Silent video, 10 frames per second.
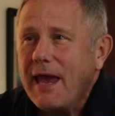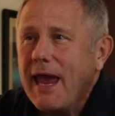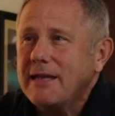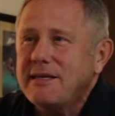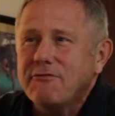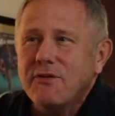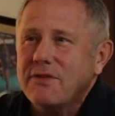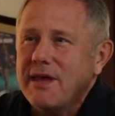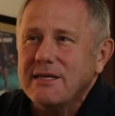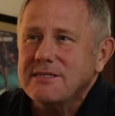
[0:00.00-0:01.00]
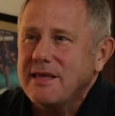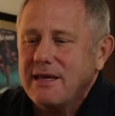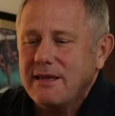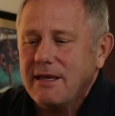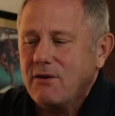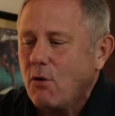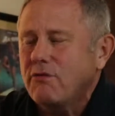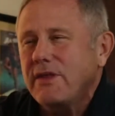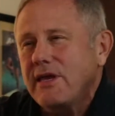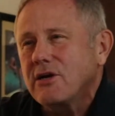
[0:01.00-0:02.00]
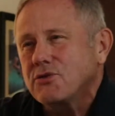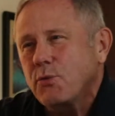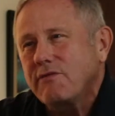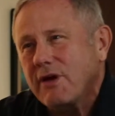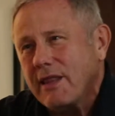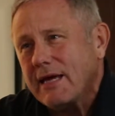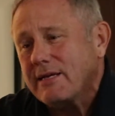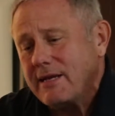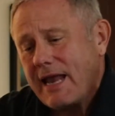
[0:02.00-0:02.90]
and different things that over the years we've collected.